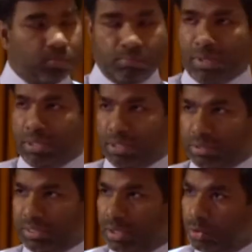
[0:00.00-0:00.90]
but
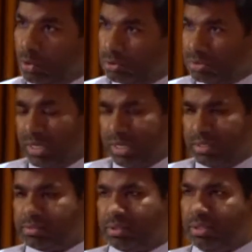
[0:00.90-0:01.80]
there are no
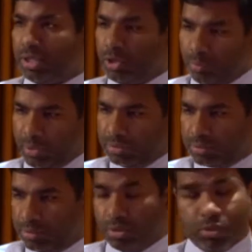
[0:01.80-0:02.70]
studies in the
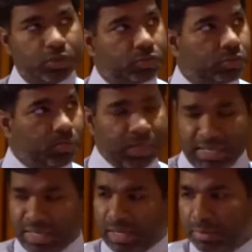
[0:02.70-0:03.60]
humans. So
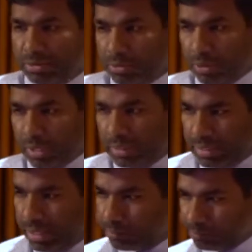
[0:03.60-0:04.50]
my aim is to look at
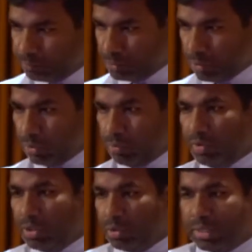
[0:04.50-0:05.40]
that. So
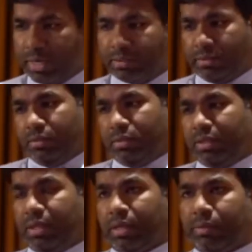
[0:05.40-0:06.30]
we looked at
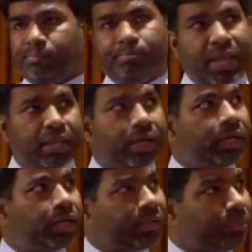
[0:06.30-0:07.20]
the
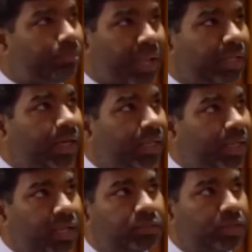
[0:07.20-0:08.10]
pancreatic
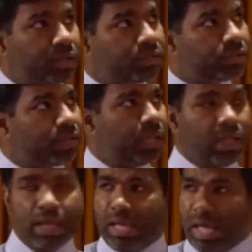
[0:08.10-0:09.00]
cancer risk
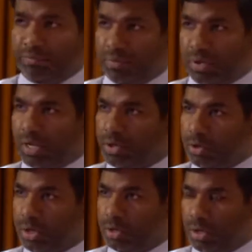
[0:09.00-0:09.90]
after
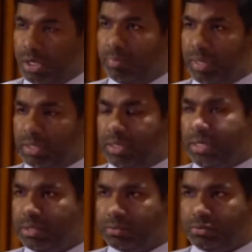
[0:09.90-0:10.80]
acute or chronic
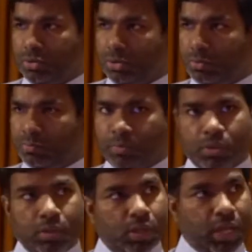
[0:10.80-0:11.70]
pancreatitis. So
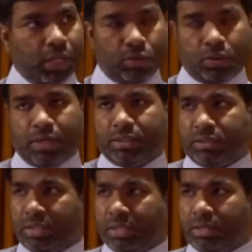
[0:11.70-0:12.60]
I looked at
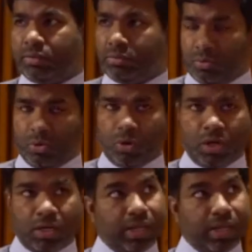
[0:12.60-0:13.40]
the cohort